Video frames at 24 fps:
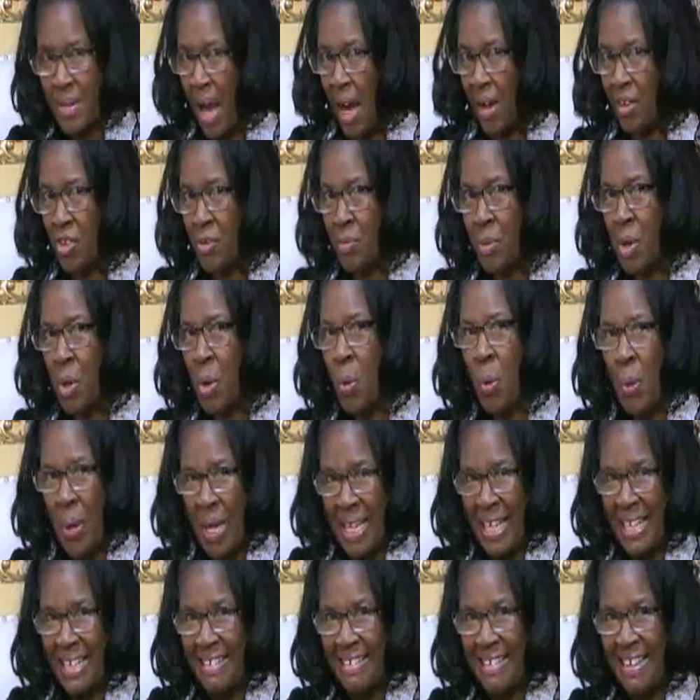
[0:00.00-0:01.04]
Dr.
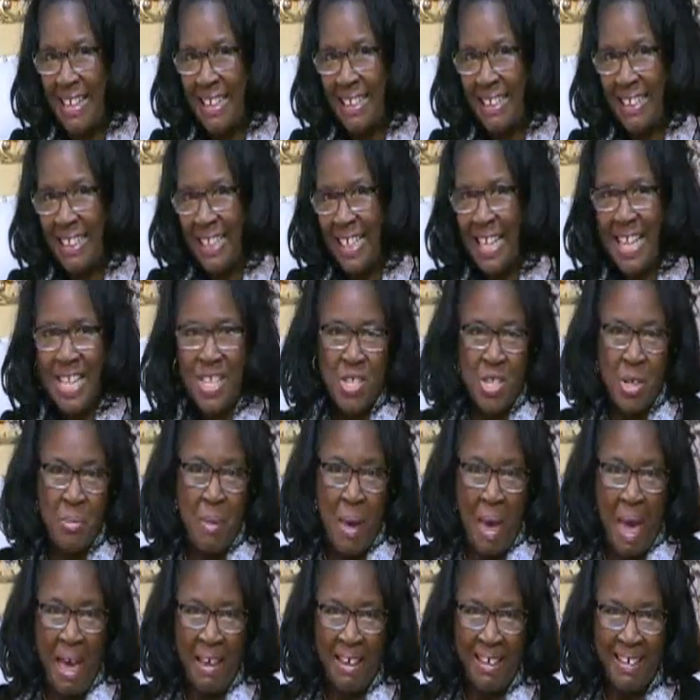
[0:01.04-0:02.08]
McQueen is
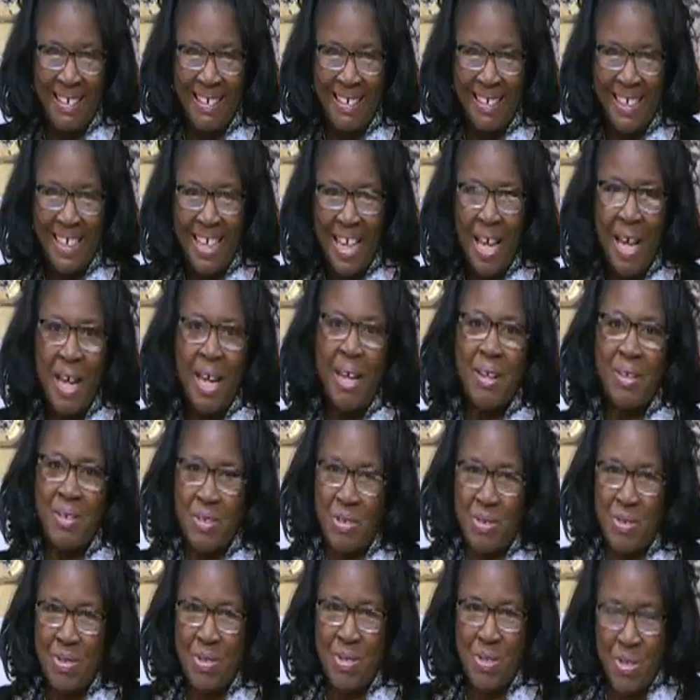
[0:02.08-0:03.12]
the Mac,
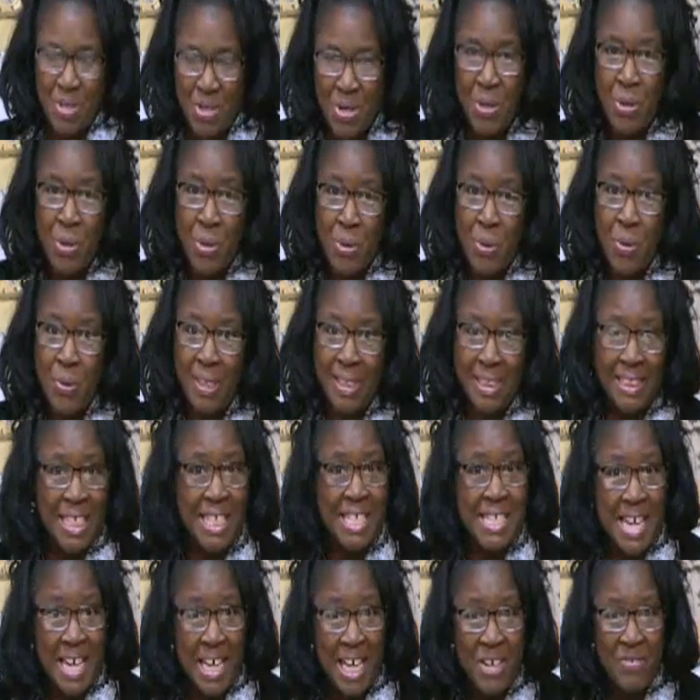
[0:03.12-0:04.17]
Do
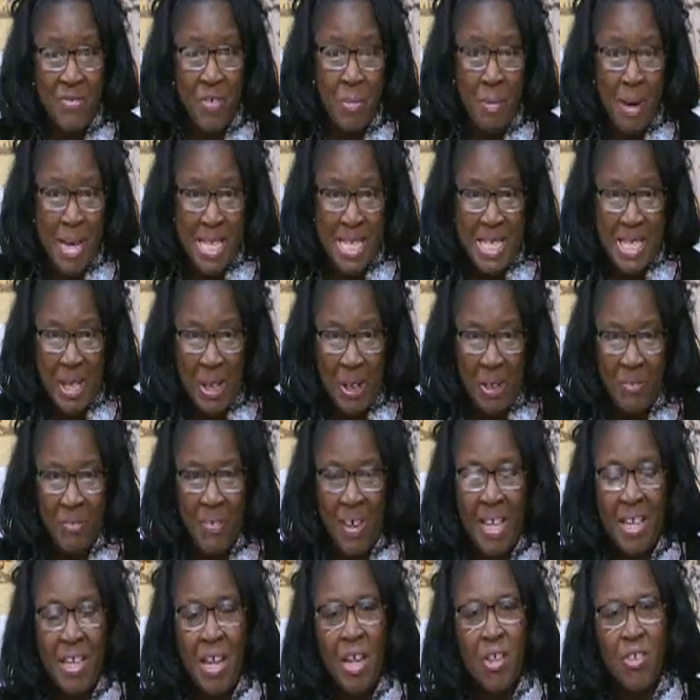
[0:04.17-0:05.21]
is the Ducket for
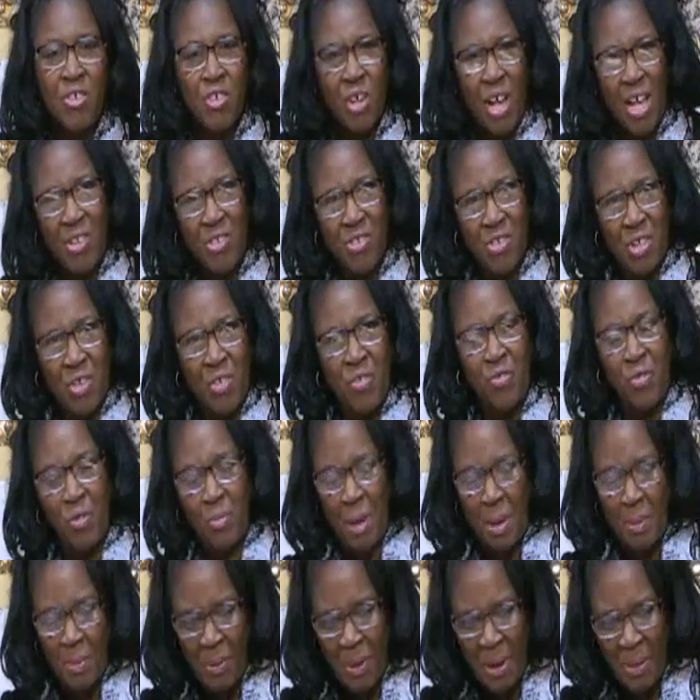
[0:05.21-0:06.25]
myself, and Johnson is
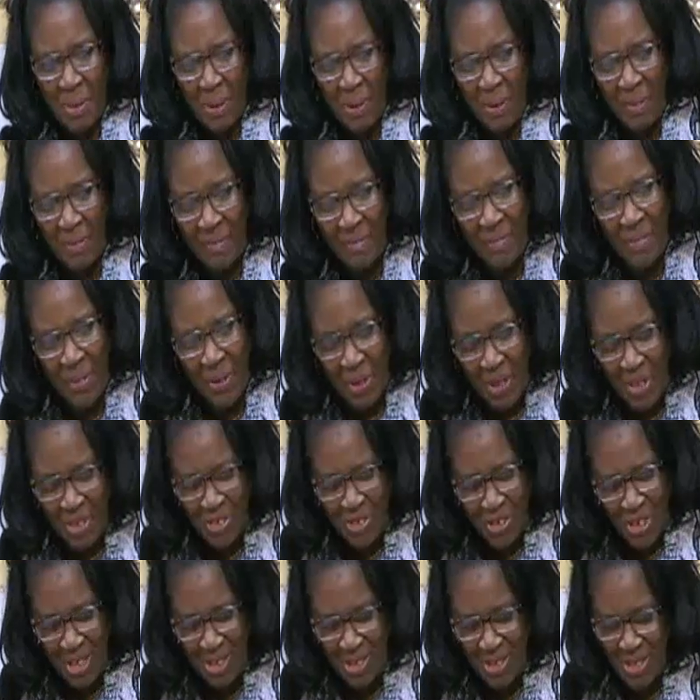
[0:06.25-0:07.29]
for my brother,
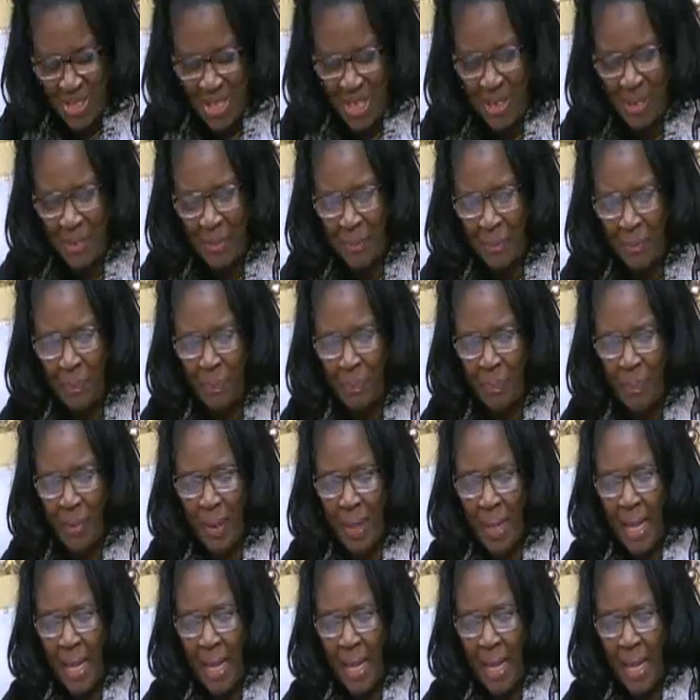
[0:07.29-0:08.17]
Vernon Johnson.